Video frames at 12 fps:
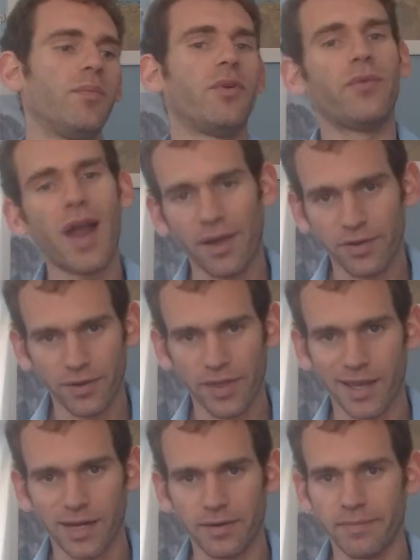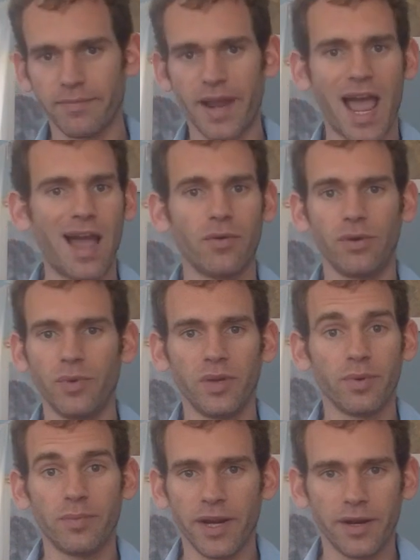rather than how would we
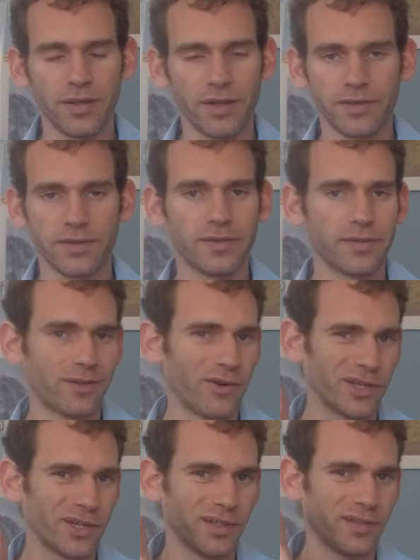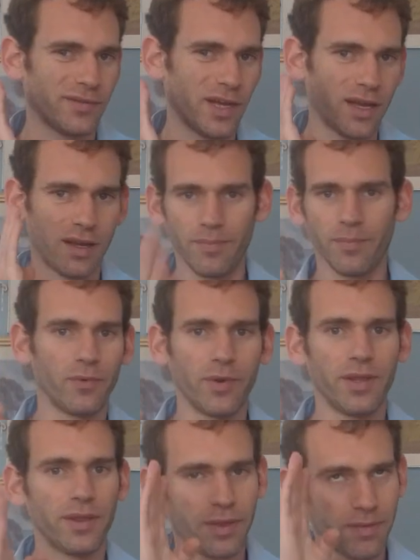prepare this going
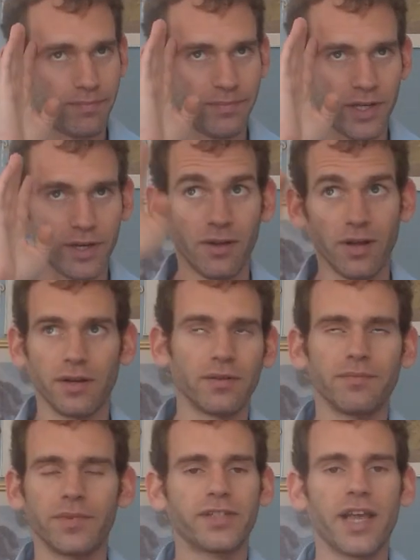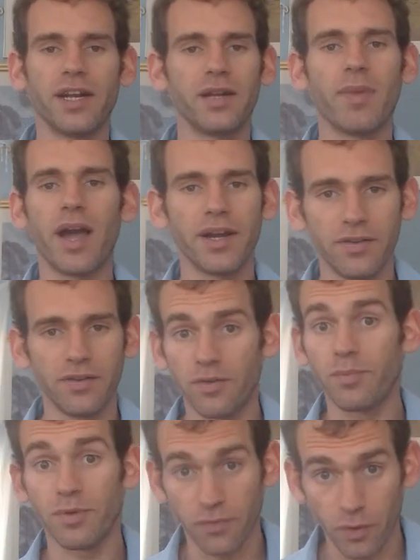with our sight in mind of a
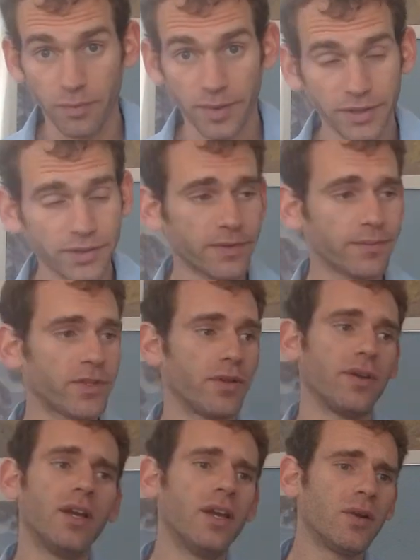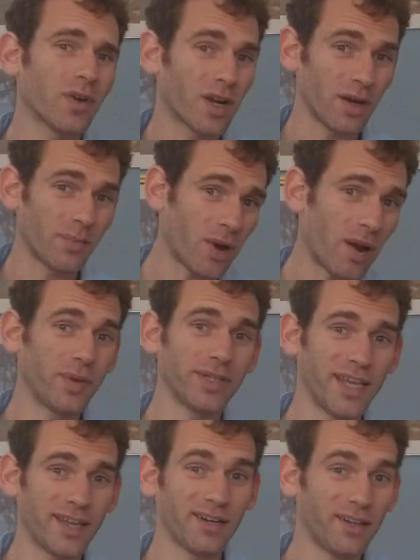performance. So we're going to probably
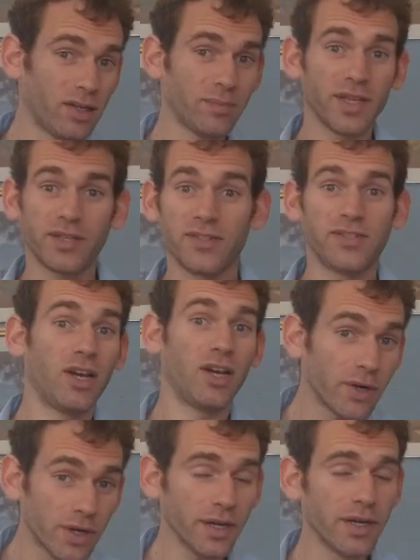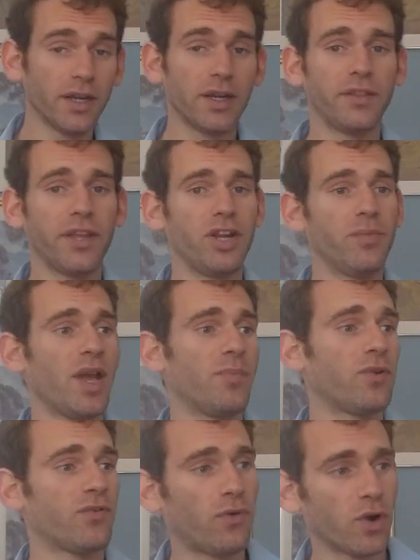take it a little bit slower than you might
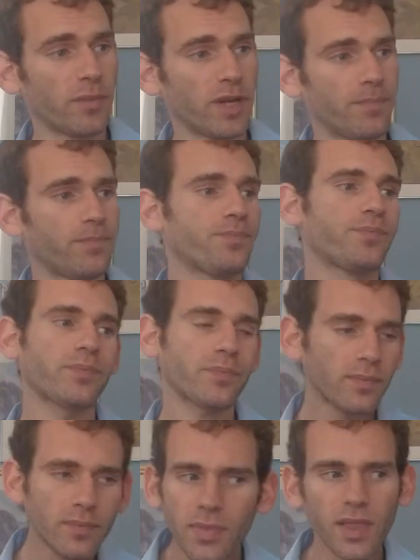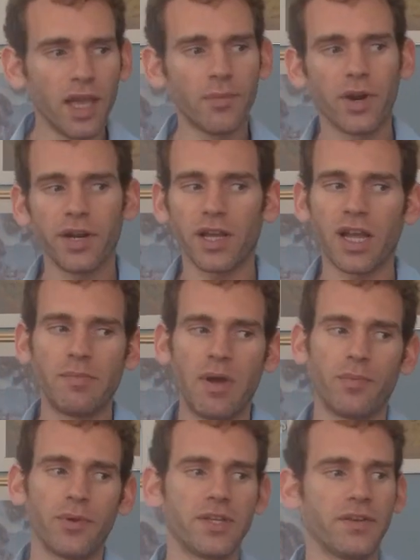perform it, and we're going to come
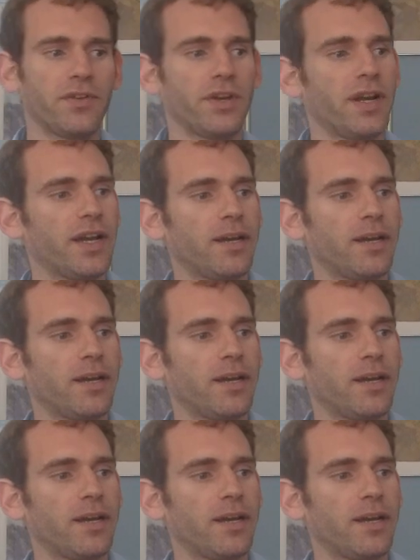up with different